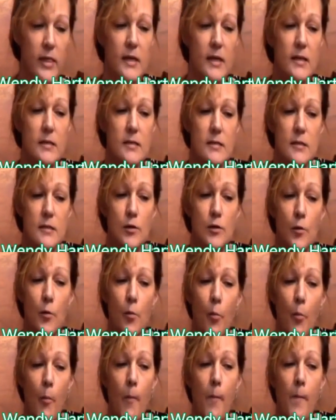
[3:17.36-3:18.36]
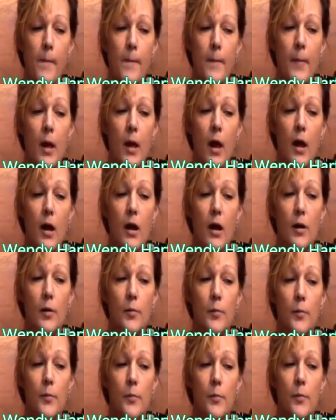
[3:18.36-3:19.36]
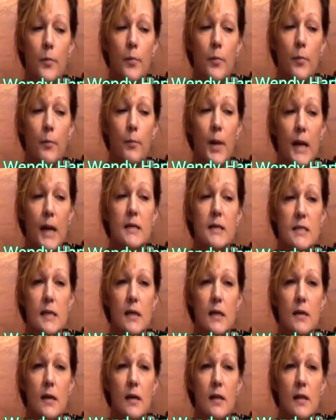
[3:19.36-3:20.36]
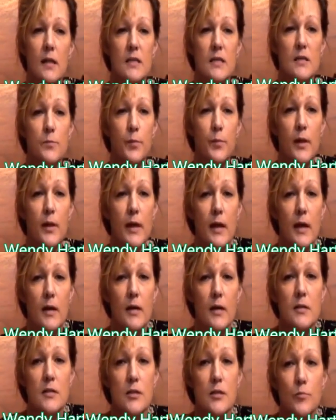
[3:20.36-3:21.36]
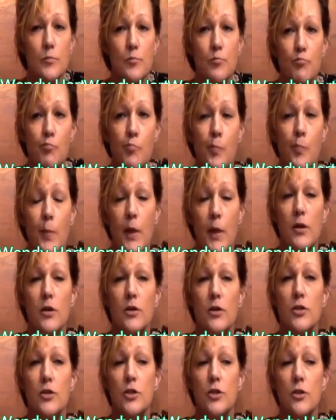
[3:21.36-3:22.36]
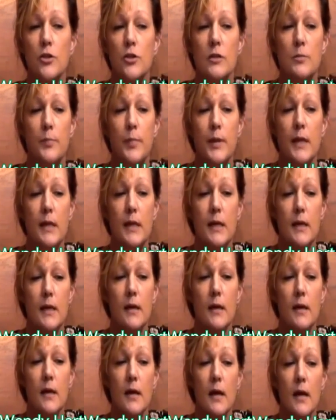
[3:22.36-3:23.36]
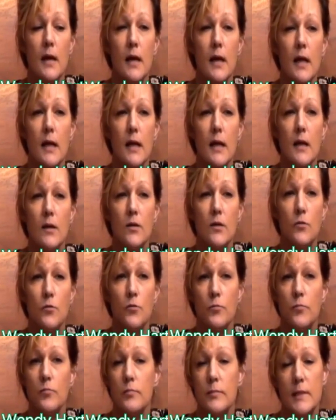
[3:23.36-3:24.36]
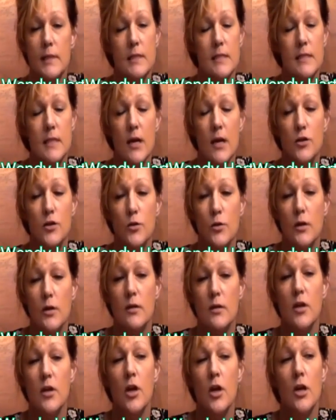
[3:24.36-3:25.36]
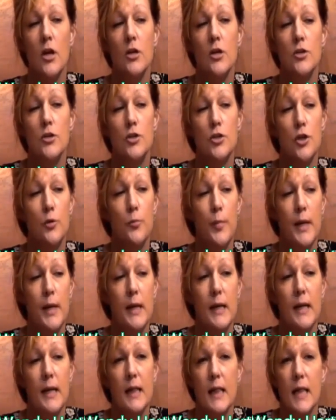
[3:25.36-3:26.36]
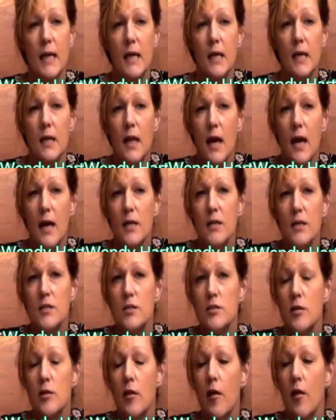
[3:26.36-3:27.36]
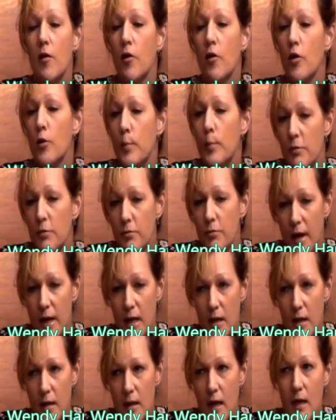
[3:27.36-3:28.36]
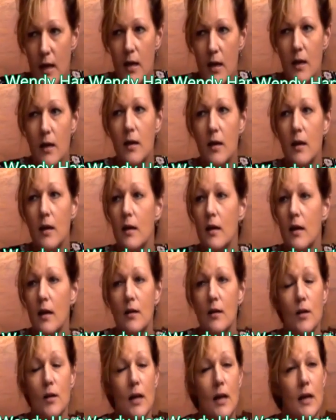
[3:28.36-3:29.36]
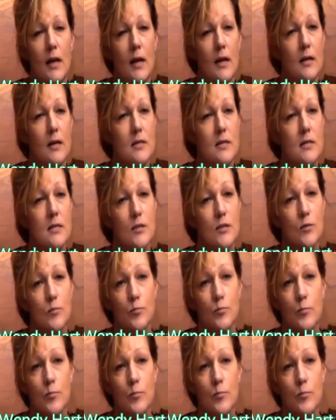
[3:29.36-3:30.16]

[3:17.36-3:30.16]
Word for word: this um, medicine, this plant should be descheduled, should be legalized, it could be regulated and